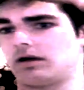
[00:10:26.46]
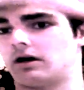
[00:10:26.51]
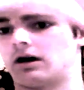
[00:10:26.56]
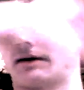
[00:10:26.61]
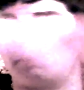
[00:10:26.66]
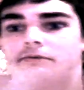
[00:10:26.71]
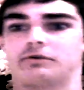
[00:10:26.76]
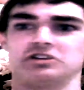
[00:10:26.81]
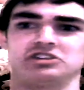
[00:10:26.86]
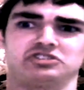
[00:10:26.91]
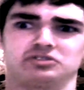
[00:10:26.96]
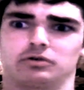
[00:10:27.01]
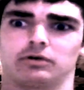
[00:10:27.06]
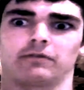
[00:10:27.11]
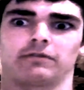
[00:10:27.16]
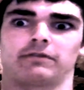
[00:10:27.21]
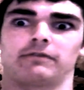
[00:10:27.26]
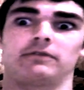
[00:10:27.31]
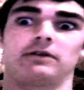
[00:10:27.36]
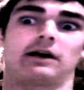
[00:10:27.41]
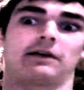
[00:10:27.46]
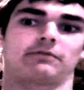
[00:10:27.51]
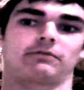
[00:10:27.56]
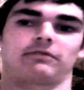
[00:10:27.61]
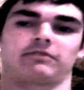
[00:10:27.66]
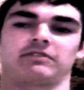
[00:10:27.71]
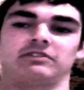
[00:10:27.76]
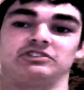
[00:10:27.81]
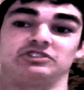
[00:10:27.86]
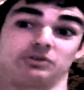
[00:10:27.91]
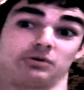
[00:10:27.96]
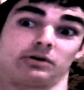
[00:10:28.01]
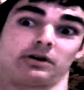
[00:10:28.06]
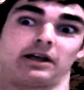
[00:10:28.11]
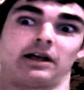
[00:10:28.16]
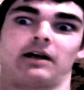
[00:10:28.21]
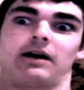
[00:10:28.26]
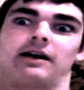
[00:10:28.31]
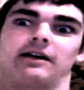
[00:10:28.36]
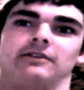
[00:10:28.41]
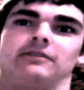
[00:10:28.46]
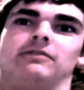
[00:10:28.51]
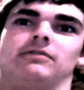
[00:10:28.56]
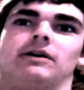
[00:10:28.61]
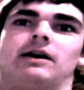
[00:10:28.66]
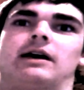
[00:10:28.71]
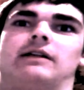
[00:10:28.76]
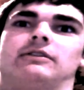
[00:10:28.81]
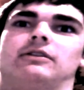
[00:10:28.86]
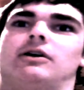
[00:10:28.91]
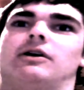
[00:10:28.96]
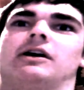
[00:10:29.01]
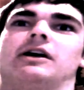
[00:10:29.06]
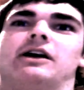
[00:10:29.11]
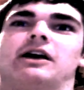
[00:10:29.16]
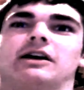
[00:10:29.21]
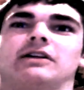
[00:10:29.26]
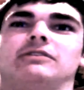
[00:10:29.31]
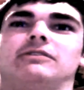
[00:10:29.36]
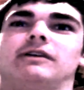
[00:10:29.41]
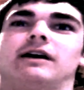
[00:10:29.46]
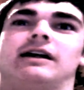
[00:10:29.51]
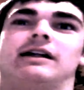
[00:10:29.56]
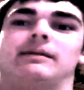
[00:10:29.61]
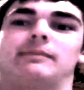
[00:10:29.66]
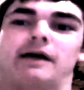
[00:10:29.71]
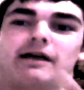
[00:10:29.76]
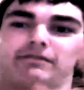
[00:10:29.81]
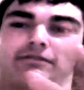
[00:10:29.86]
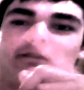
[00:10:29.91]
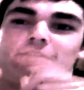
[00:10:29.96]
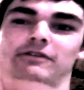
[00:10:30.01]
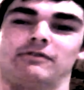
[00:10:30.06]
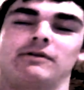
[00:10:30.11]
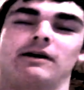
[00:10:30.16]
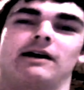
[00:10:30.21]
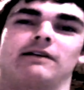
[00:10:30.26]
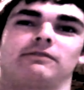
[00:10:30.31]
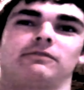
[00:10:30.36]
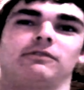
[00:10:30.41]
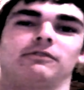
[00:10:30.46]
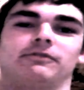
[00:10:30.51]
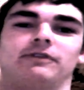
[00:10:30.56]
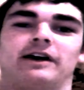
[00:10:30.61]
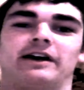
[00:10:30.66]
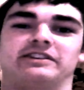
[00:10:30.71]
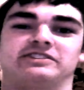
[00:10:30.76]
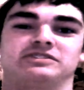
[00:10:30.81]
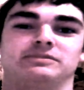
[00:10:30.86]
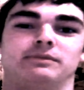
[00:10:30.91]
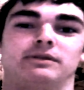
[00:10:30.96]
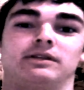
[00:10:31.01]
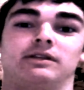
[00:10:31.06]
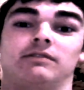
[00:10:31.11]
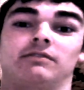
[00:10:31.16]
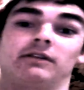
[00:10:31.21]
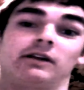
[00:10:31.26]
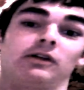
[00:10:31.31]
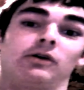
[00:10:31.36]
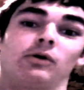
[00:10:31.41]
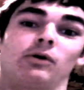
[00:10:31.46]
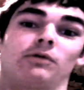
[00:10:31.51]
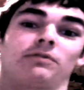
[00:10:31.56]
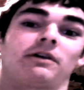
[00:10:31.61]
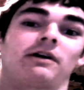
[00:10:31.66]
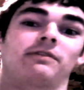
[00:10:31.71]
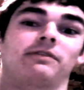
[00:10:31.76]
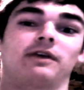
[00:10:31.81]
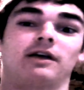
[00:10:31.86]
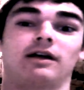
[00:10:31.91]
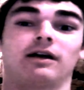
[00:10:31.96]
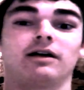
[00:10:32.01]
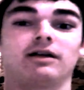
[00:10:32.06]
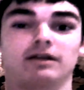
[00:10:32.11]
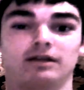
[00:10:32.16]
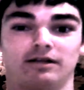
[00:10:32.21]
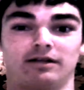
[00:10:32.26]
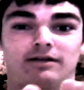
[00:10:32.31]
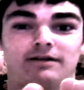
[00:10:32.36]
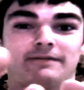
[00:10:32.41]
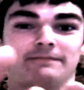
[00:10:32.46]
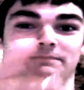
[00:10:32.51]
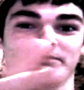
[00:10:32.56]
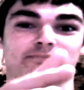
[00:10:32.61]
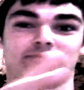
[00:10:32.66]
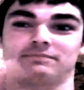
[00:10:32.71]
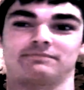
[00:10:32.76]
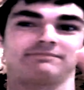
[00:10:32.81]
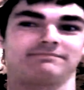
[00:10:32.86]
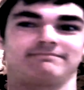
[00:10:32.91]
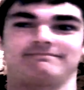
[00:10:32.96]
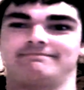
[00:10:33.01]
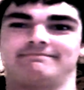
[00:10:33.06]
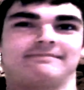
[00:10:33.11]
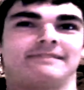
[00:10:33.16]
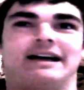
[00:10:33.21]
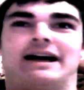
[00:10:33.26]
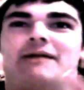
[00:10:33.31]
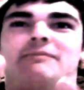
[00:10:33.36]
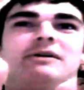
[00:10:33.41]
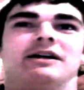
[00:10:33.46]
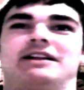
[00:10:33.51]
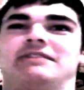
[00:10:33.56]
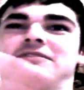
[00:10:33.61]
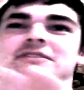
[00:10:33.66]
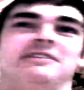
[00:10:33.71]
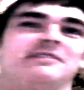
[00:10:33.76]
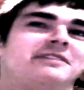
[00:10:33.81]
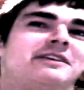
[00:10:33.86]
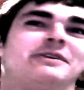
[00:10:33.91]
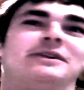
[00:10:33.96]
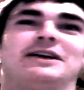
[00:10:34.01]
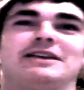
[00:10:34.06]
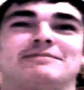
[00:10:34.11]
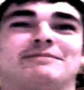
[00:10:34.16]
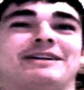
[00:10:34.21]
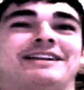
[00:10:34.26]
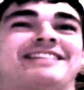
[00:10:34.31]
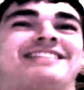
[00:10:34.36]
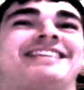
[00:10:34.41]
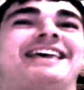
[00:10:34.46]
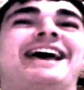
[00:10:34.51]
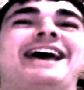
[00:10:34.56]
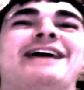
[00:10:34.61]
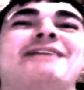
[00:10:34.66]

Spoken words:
pretty short. So if you guys want to see short hair, I can do that. Long hair, I can do that. I'm asking you guys for your fashion opinions. Any girls out there? I'm not even going to say what I was about to say,